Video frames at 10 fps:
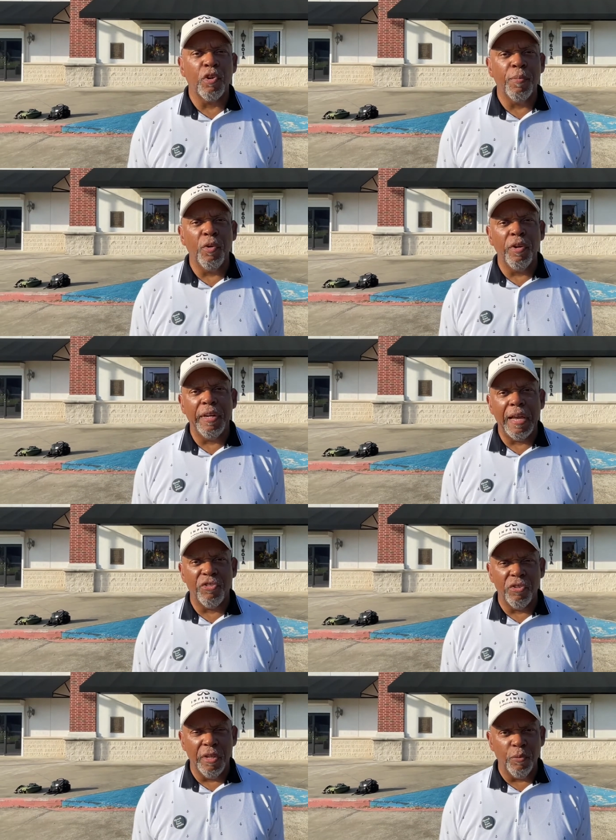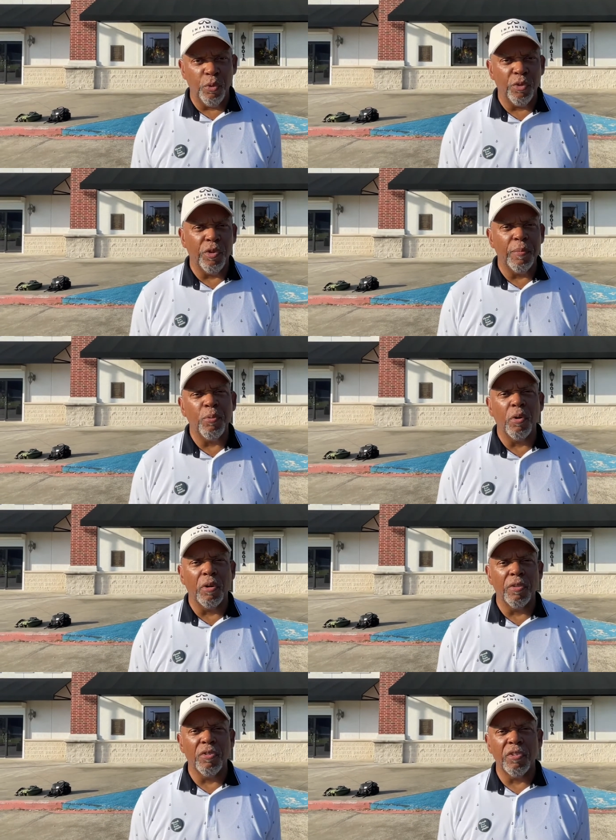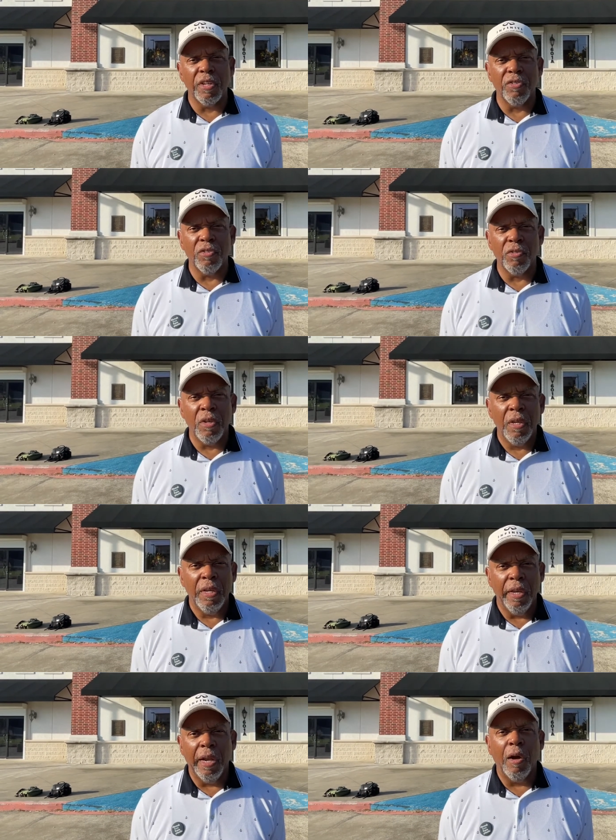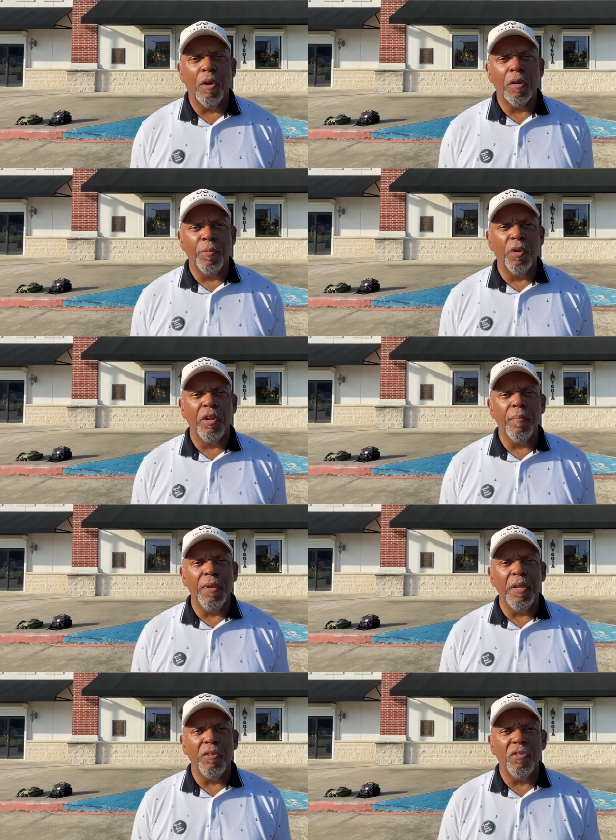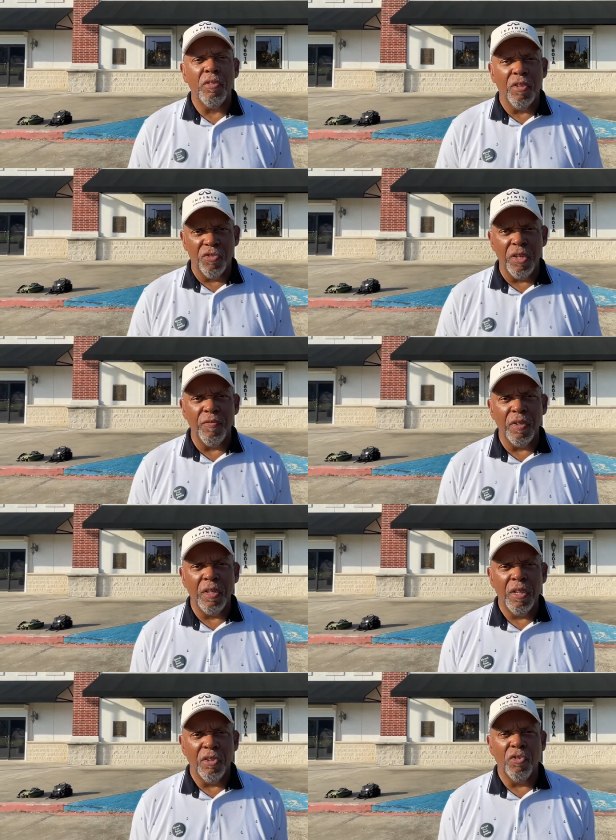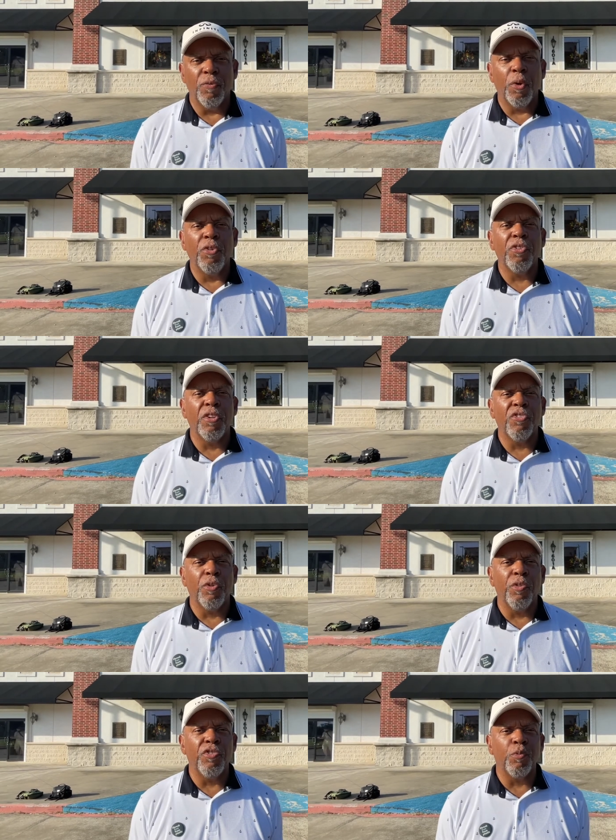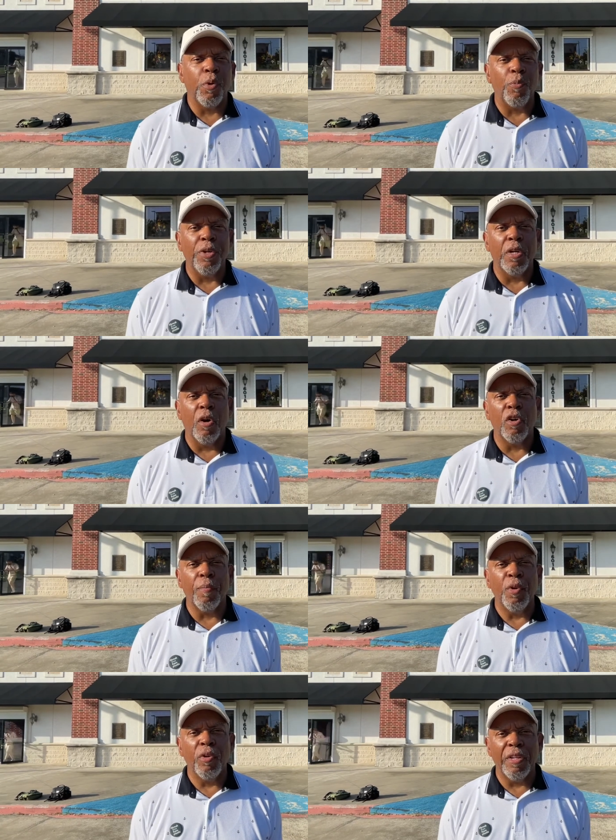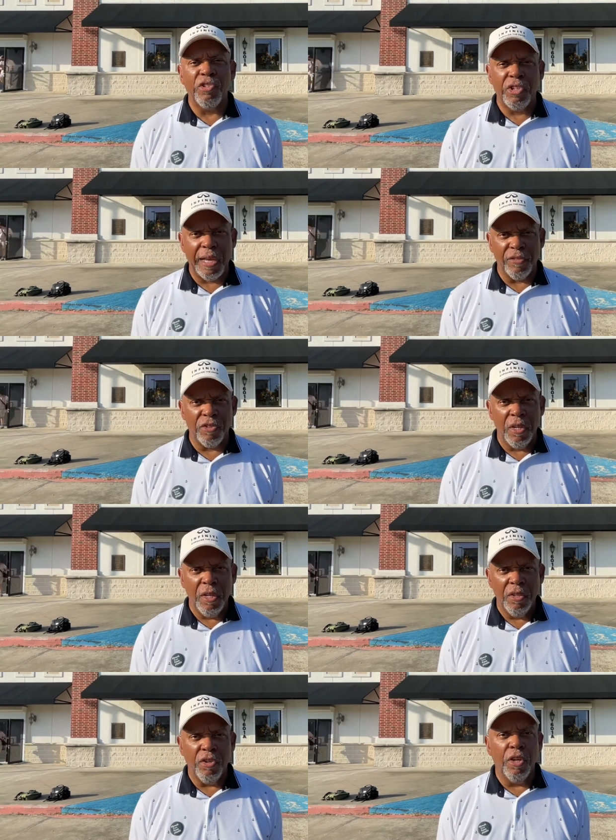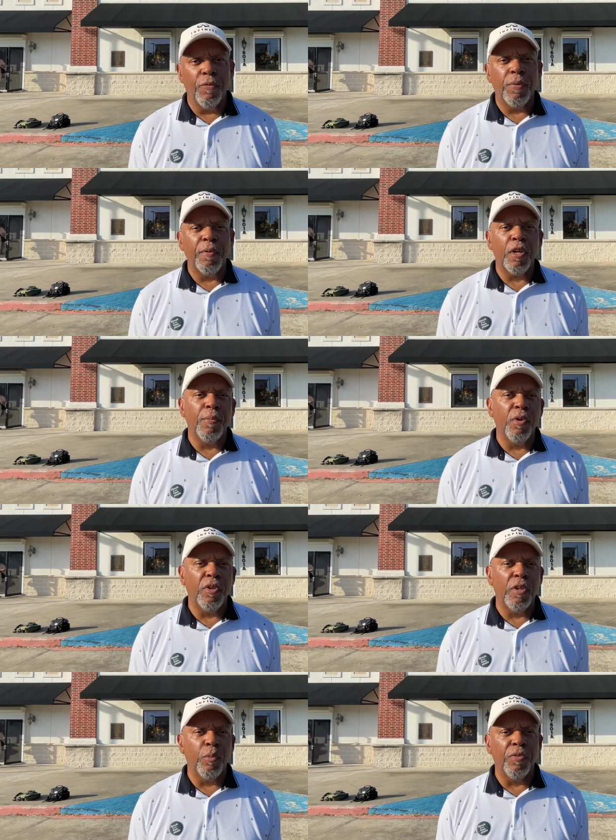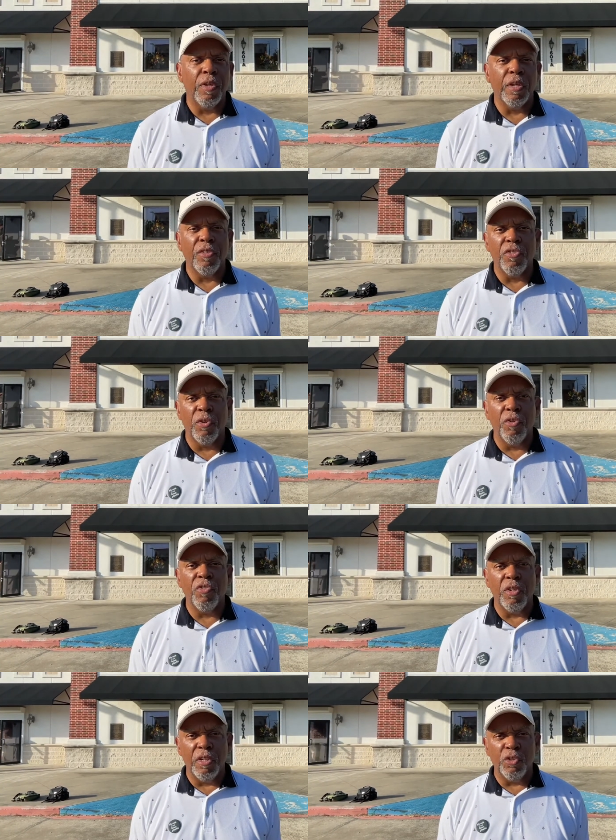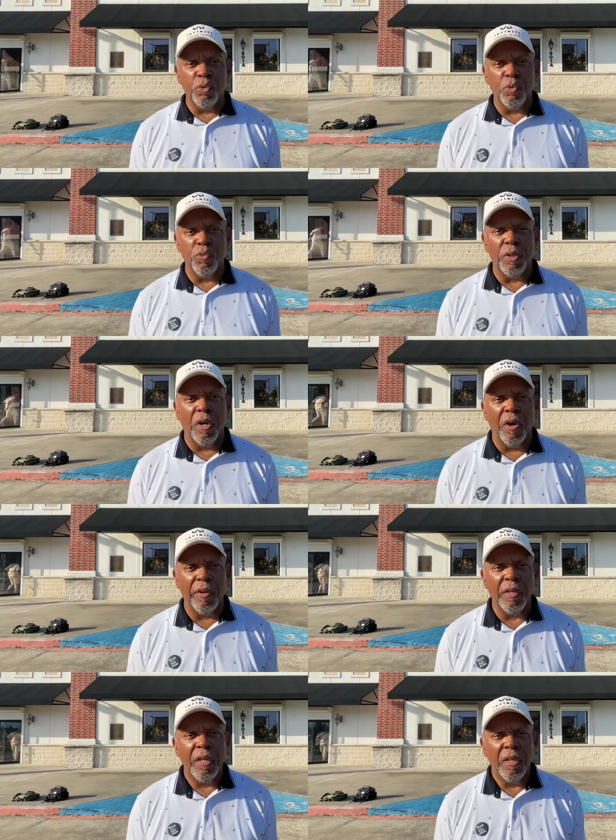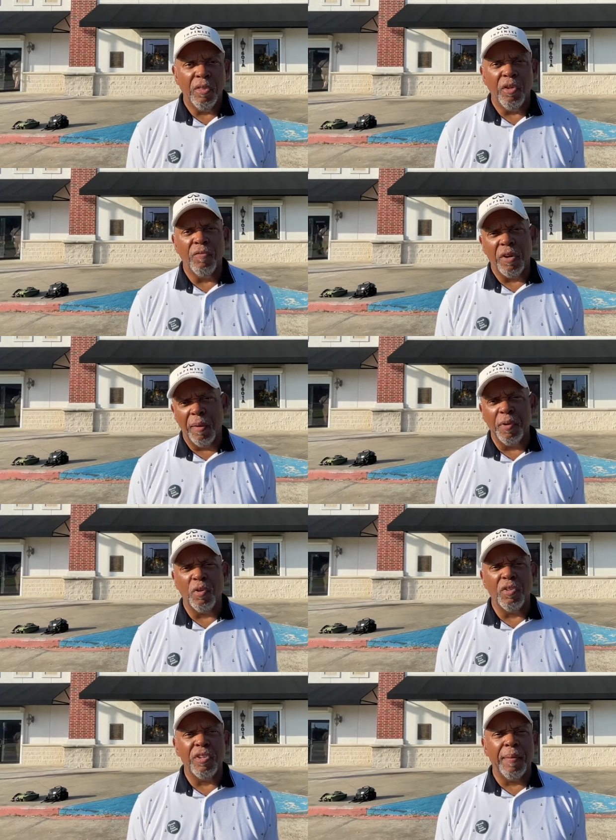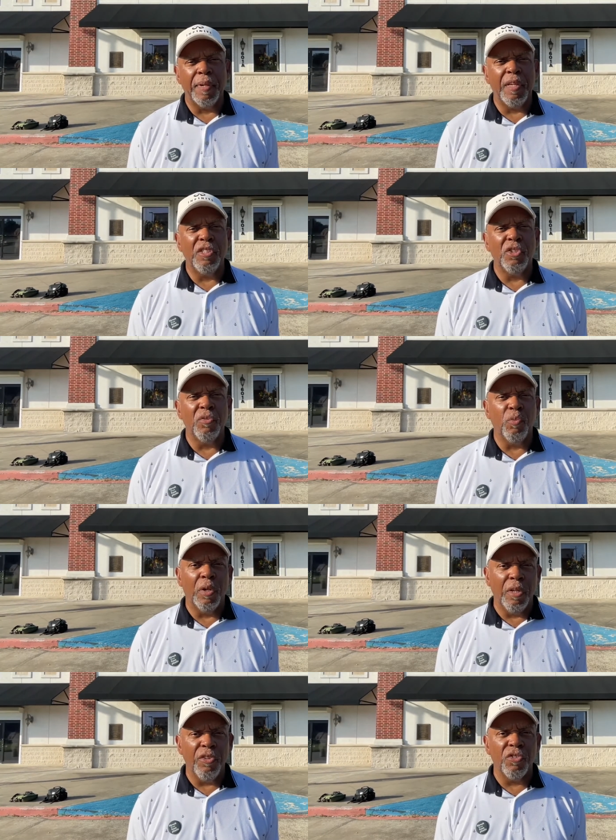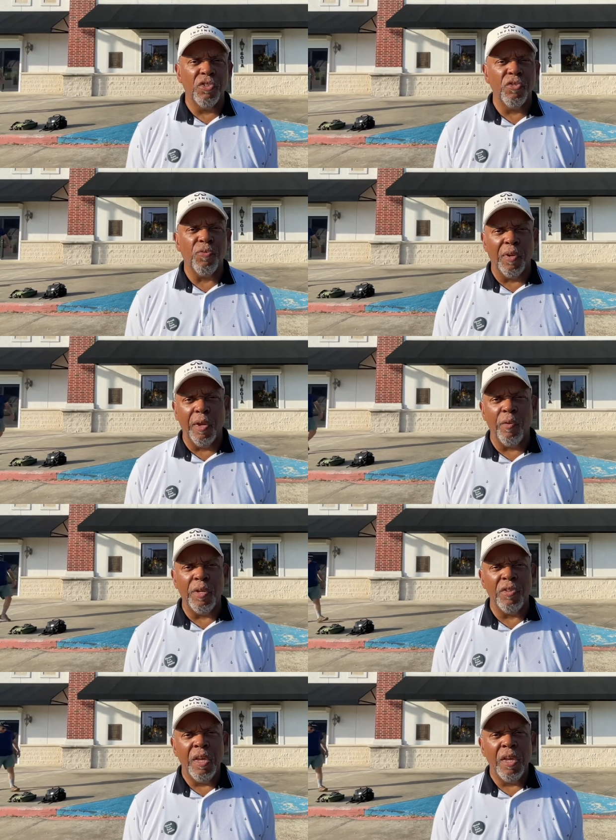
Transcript: Community Action Network here in Port Arthur, Texas. And our community meeting this evening is the first in a series of what we call community chats to hear from the community with their concerns and issues regarding the environmental contamination, releases, flaring,